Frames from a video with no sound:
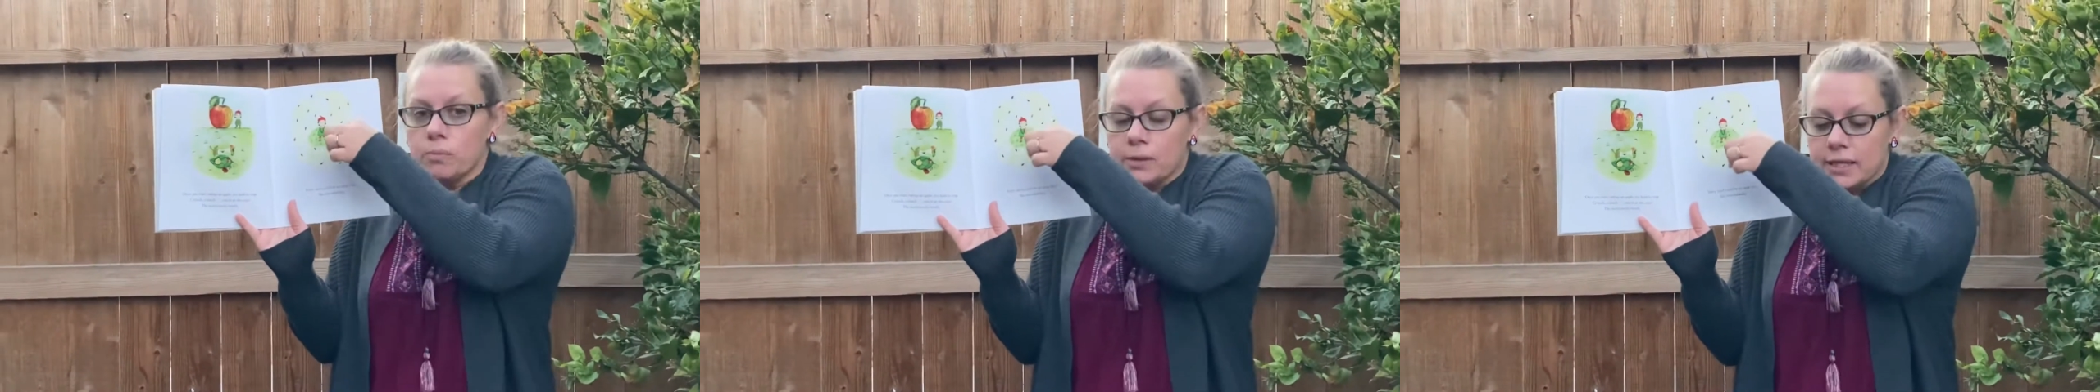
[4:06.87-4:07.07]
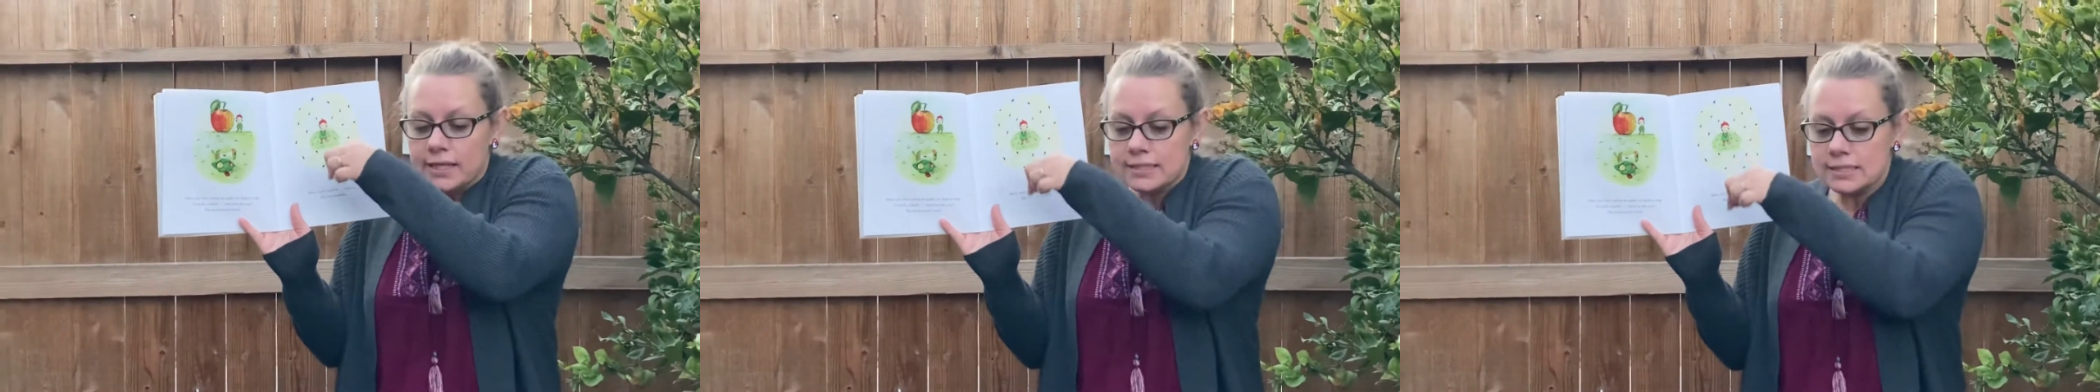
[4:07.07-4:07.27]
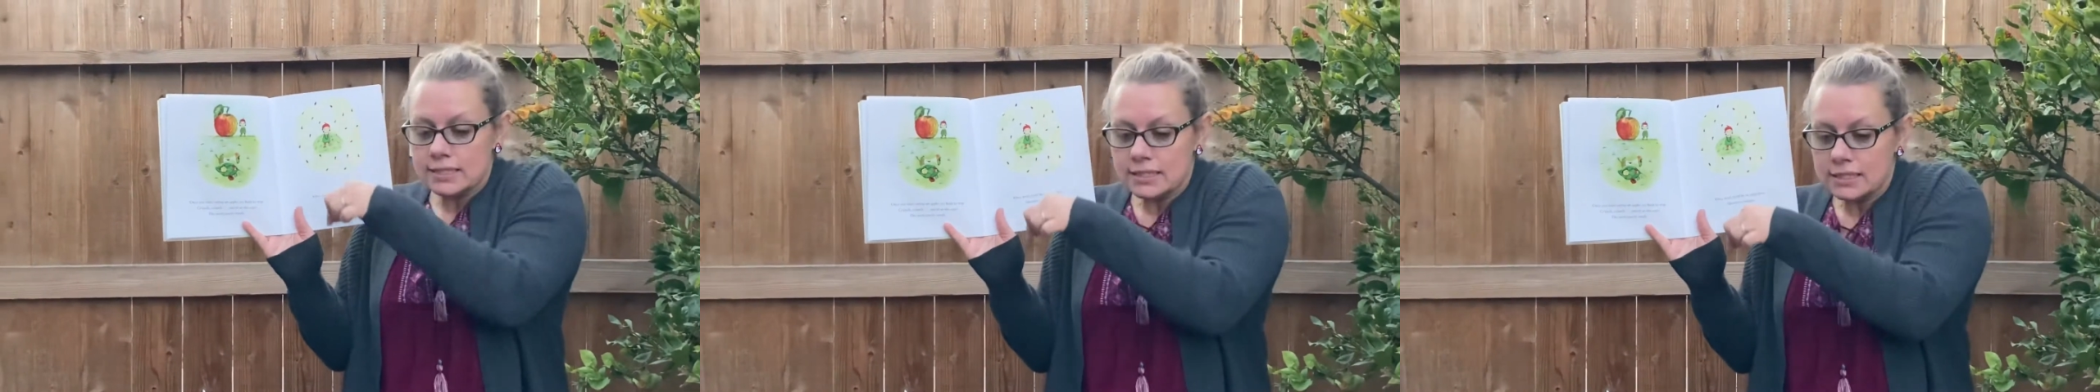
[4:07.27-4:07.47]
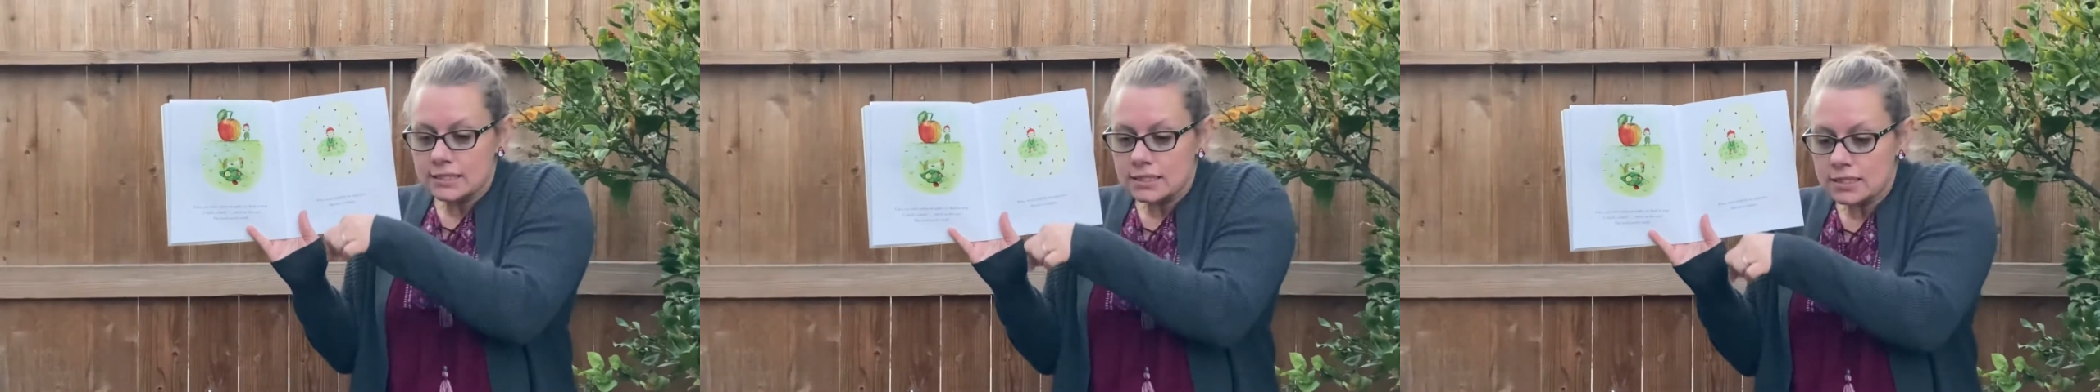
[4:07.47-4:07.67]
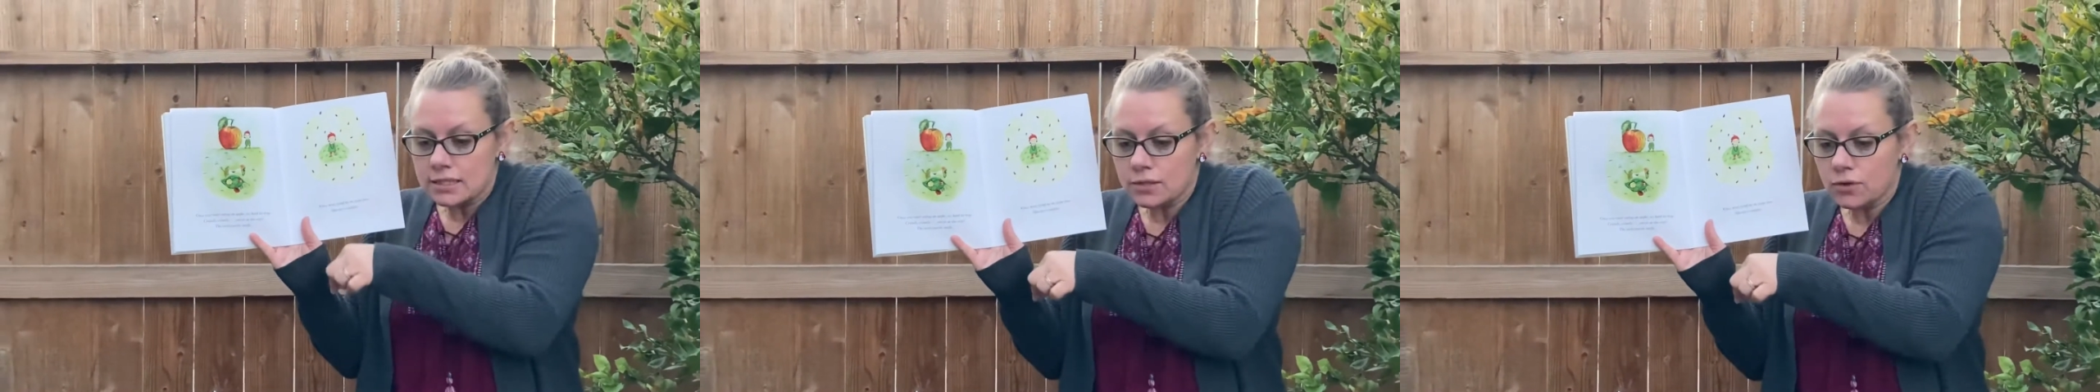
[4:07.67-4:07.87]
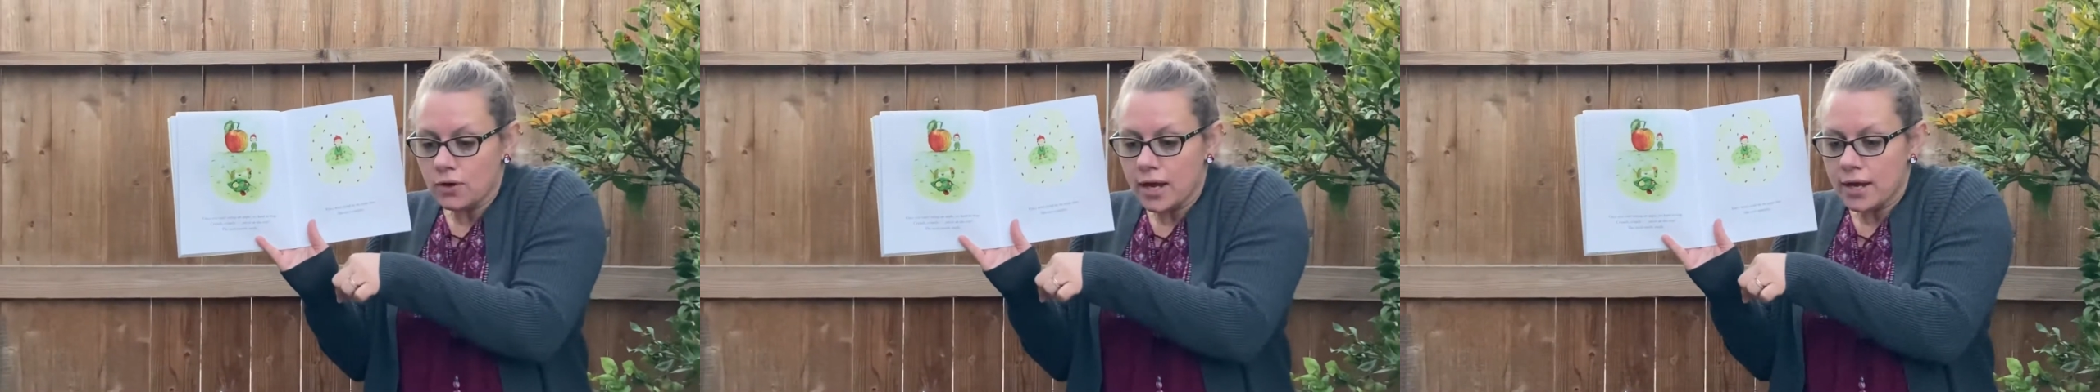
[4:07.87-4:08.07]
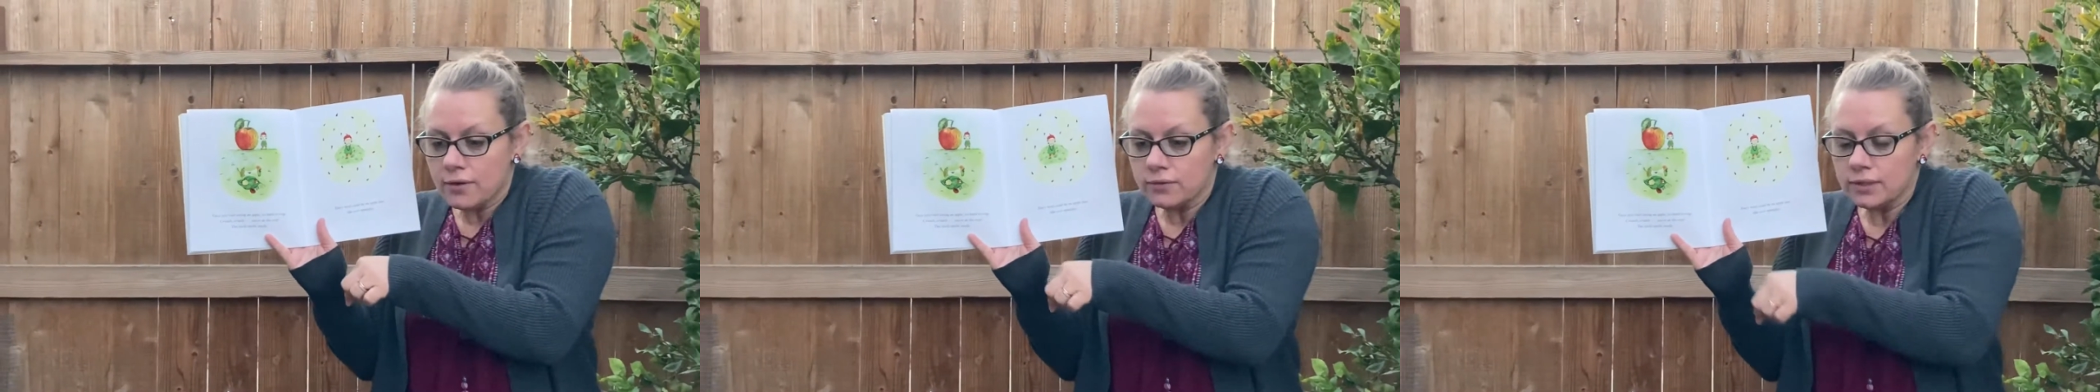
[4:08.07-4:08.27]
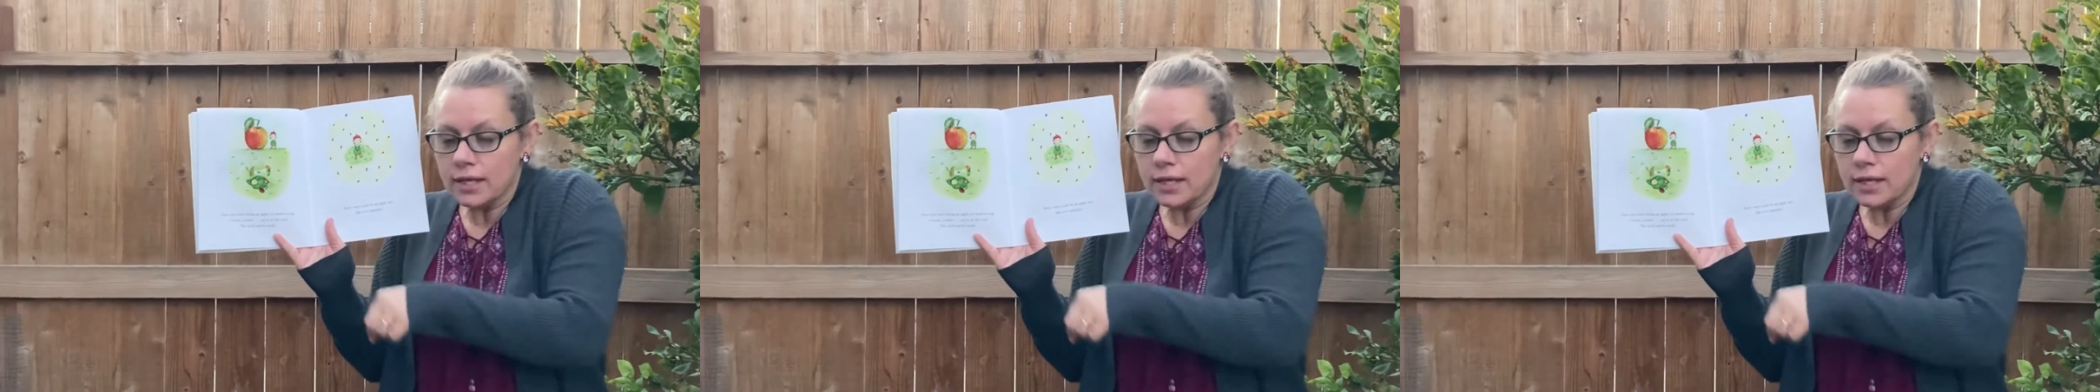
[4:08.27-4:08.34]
planted into the ground